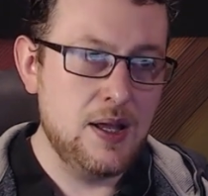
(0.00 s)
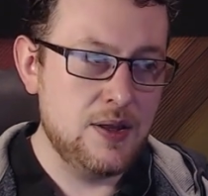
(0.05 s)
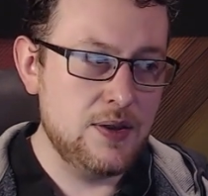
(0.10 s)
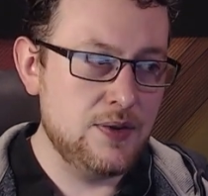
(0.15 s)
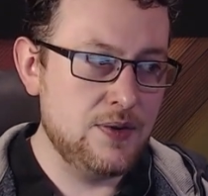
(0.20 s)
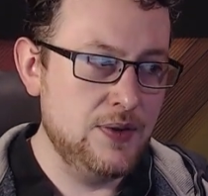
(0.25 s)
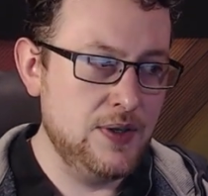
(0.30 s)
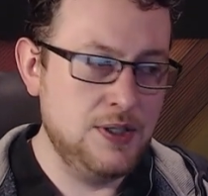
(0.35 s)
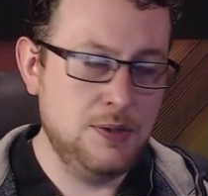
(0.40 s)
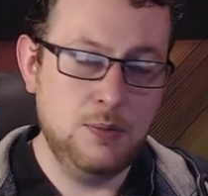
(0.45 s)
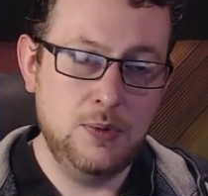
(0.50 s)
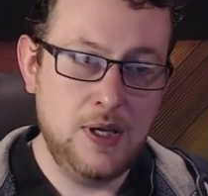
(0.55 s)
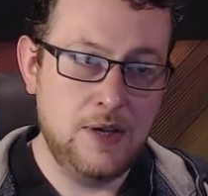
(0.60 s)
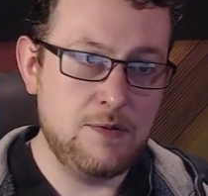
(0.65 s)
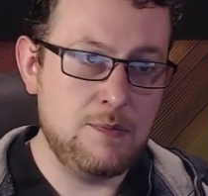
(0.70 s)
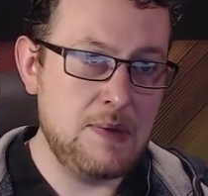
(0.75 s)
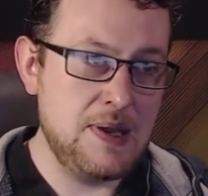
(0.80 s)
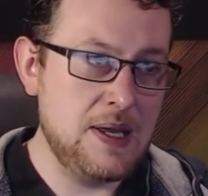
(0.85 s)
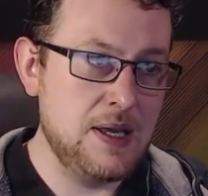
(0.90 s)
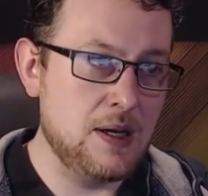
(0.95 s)
This will
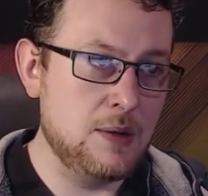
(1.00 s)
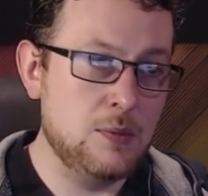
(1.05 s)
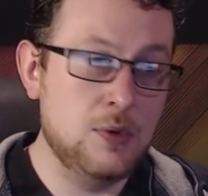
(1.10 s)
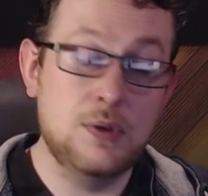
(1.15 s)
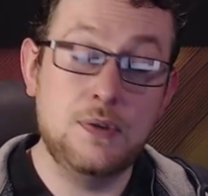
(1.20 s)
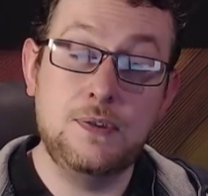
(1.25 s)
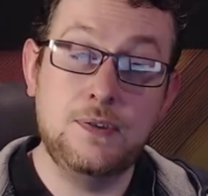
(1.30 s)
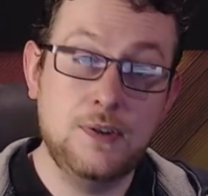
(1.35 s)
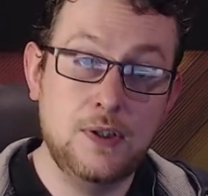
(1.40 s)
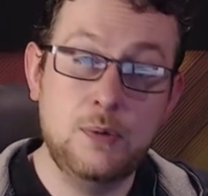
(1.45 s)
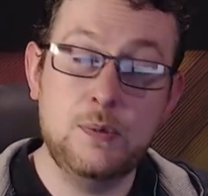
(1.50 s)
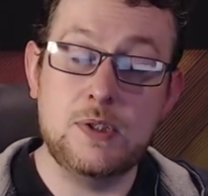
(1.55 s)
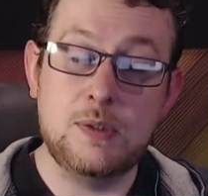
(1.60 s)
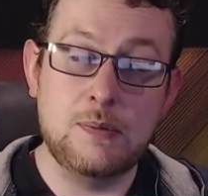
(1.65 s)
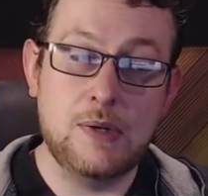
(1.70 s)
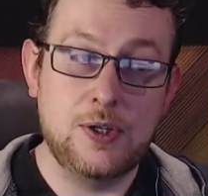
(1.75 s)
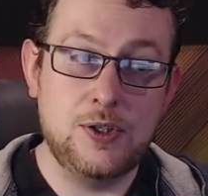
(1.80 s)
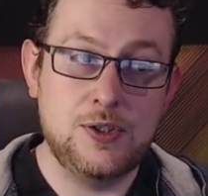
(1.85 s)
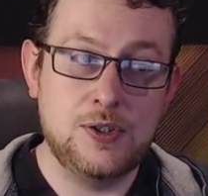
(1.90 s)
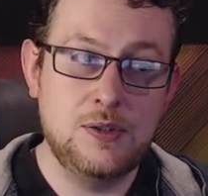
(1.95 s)
give me a more fluid
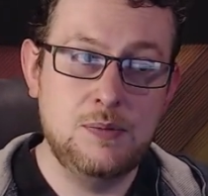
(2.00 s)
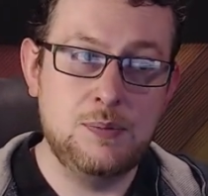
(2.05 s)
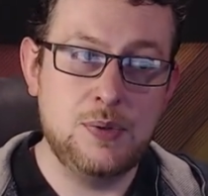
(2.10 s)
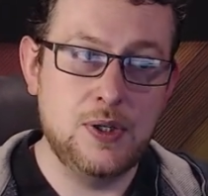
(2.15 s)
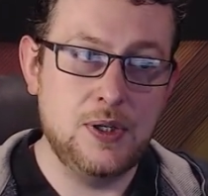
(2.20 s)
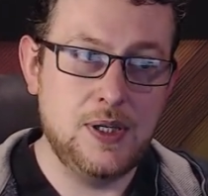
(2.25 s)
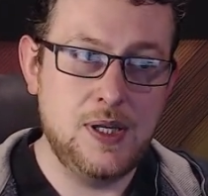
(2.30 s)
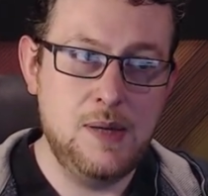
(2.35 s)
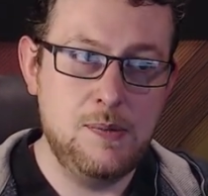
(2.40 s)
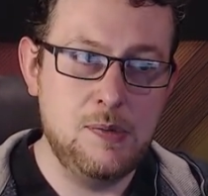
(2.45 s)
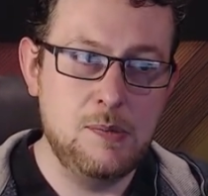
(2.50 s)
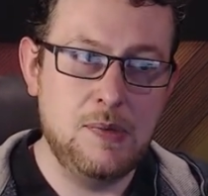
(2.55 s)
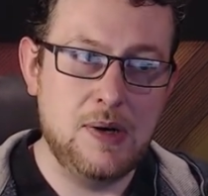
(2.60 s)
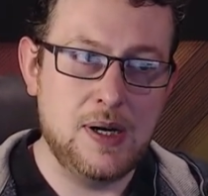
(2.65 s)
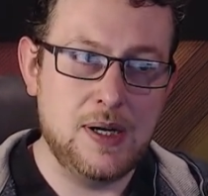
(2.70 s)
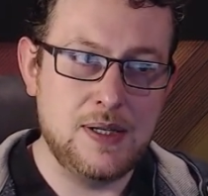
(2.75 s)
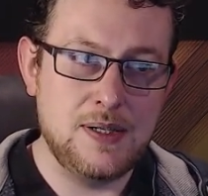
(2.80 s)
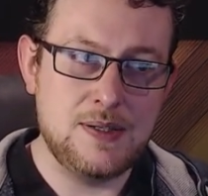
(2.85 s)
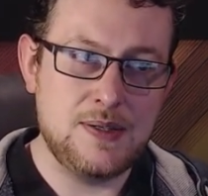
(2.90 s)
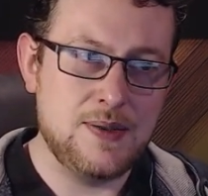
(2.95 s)
motion, but keep in
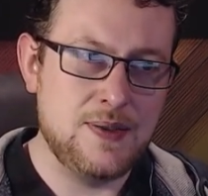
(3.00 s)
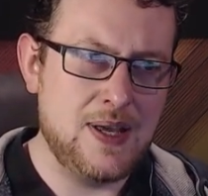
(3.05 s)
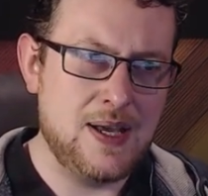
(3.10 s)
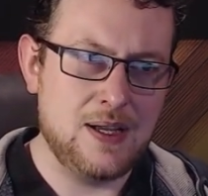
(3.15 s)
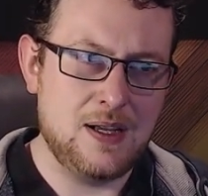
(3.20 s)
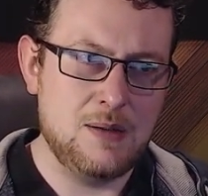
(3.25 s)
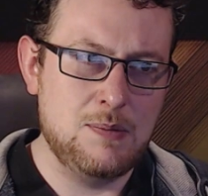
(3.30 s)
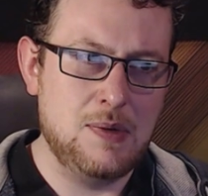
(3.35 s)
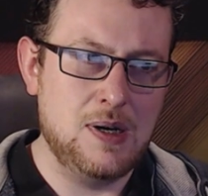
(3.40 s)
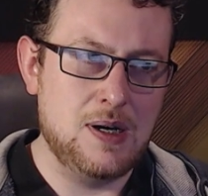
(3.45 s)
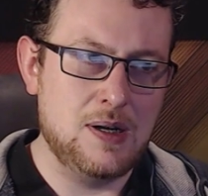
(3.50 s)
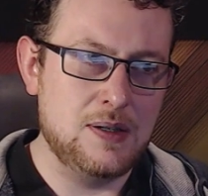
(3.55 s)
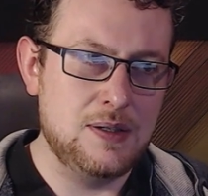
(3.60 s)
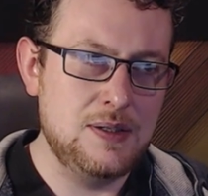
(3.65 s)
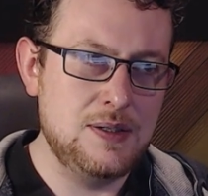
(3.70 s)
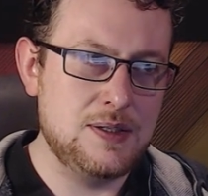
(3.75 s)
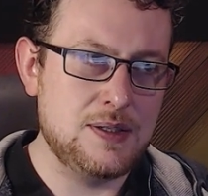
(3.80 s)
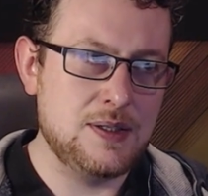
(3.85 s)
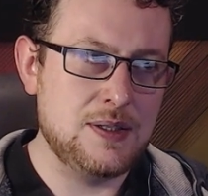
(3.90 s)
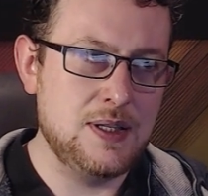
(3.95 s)
mind that
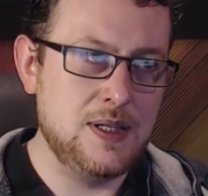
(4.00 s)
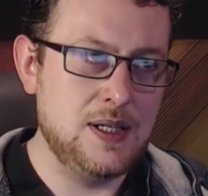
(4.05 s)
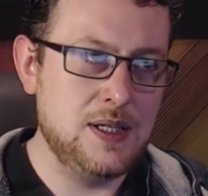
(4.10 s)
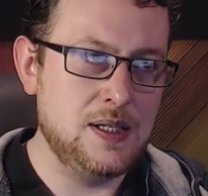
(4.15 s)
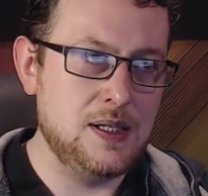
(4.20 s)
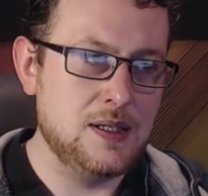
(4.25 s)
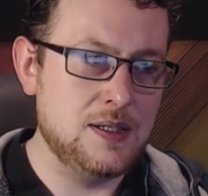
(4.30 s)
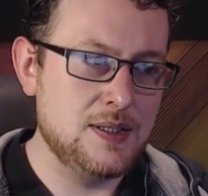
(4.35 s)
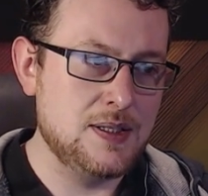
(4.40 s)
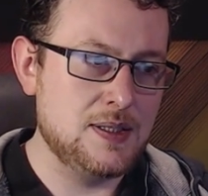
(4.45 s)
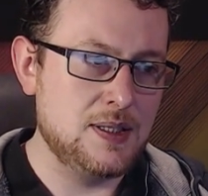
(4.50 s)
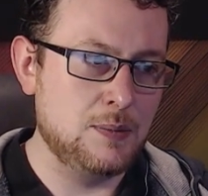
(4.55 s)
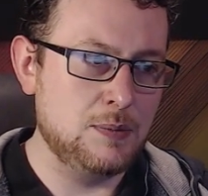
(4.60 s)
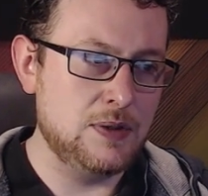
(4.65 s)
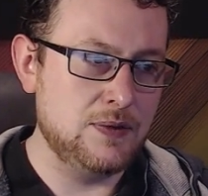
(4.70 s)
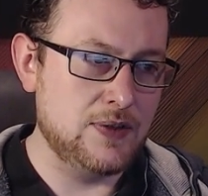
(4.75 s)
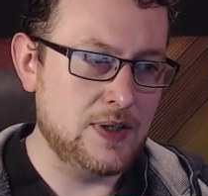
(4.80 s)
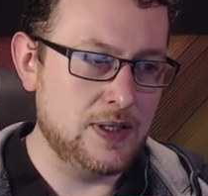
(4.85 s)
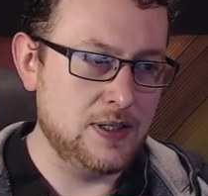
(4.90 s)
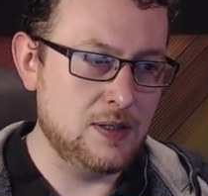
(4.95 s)
command, the
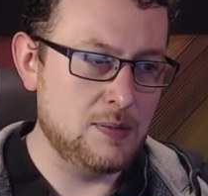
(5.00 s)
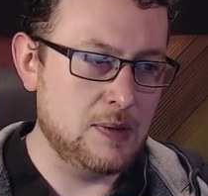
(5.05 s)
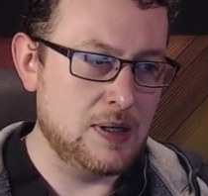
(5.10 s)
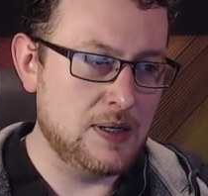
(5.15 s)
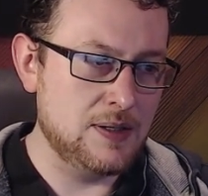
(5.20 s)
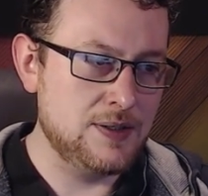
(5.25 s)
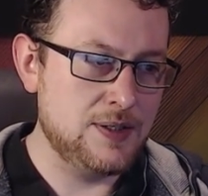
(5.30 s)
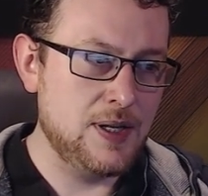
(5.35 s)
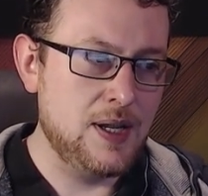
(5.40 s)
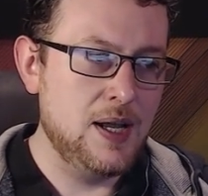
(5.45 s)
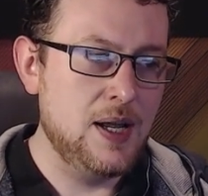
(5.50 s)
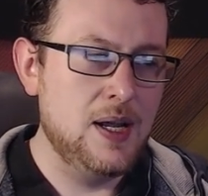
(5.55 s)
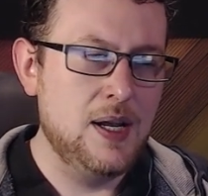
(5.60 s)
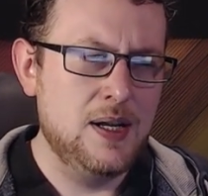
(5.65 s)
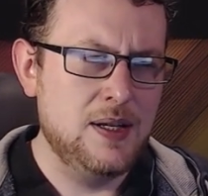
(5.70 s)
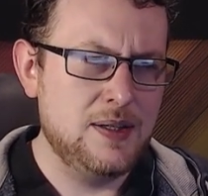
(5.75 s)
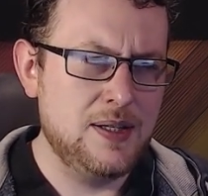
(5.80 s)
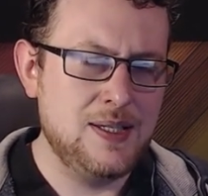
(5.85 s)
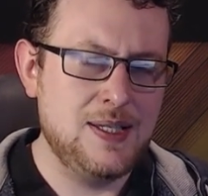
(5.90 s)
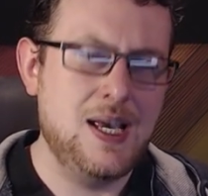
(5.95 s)
subdivide command,
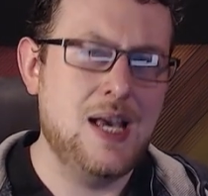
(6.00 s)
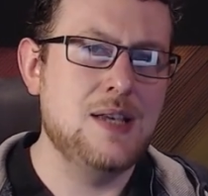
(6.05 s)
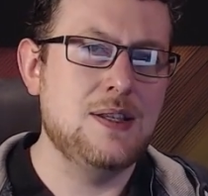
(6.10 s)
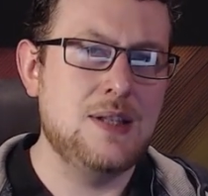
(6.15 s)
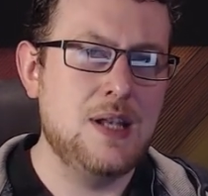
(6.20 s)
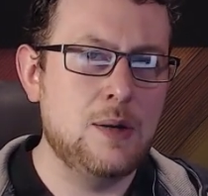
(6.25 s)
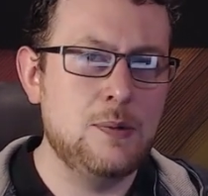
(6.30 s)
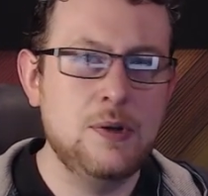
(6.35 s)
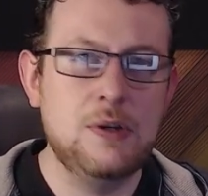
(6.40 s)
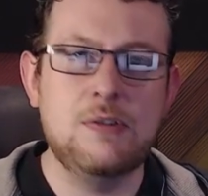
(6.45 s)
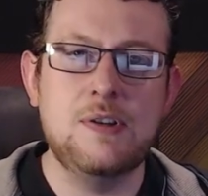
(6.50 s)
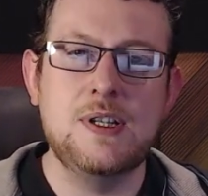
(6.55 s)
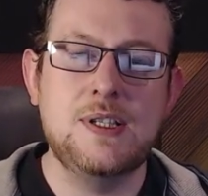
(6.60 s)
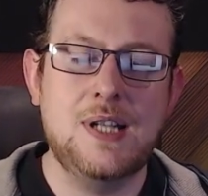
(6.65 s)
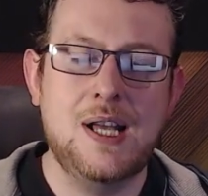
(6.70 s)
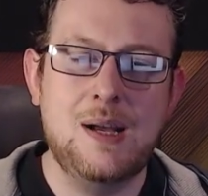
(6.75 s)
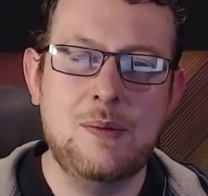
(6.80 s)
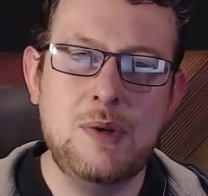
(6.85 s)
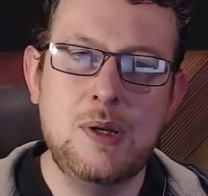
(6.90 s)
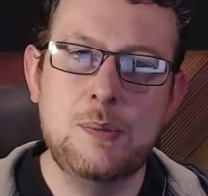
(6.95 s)
this has now increased
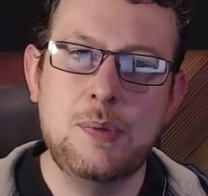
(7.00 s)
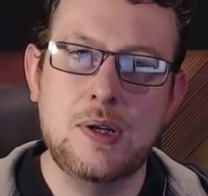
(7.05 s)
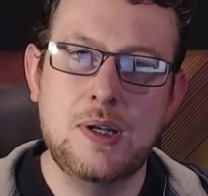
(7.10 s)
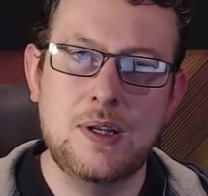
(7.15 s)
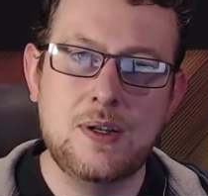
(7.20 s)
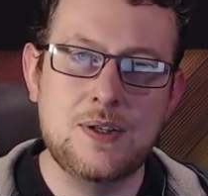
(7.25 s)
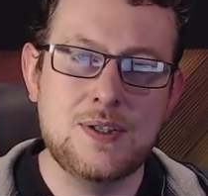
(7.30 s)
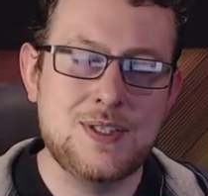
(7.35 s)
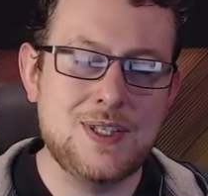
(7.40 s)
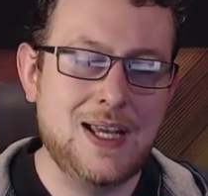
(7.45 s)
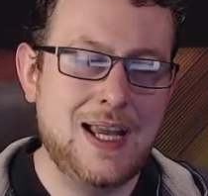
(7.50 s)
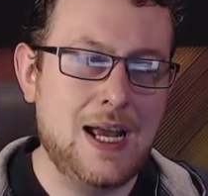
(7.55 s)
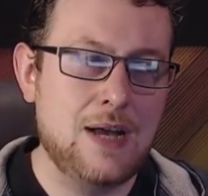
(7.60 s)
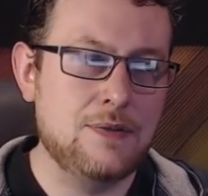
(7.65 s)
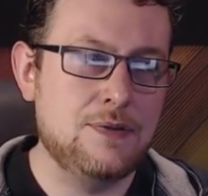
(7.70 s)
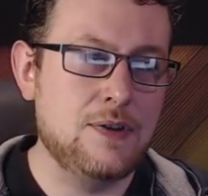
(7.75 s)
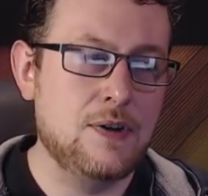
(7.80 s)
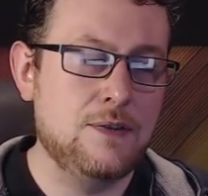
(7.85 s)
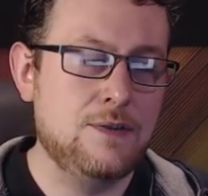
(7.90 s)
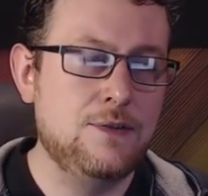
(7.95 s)
how many polygons I
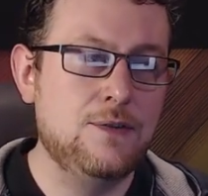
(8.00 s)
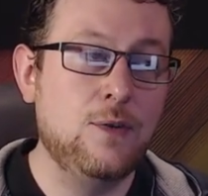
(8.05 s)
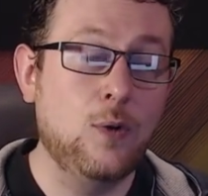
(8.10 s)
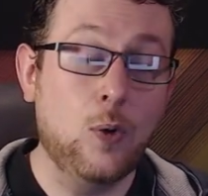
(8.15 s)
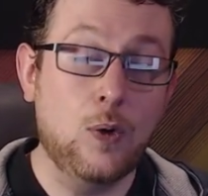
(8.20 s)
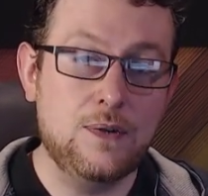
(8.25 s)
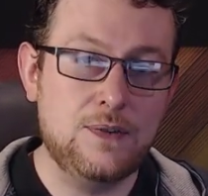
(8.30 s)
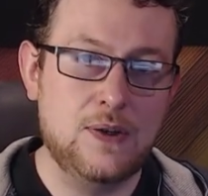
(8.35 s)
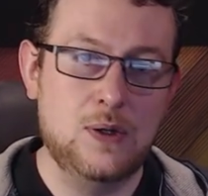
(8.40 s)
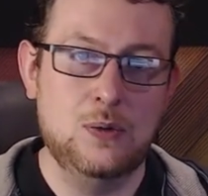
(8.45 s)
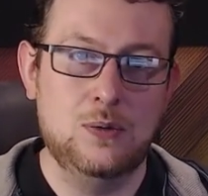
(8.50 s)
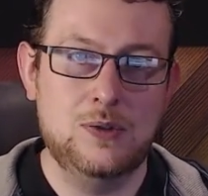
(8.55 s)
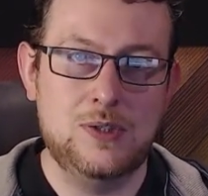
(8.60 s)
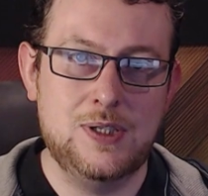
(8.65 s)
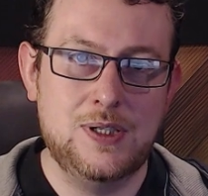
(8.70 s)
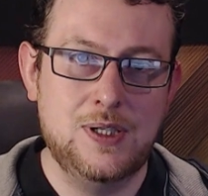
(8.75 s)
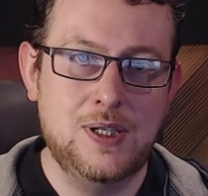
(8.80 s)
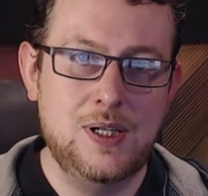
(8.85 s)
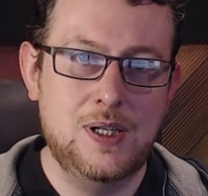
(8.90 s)
have fourfold.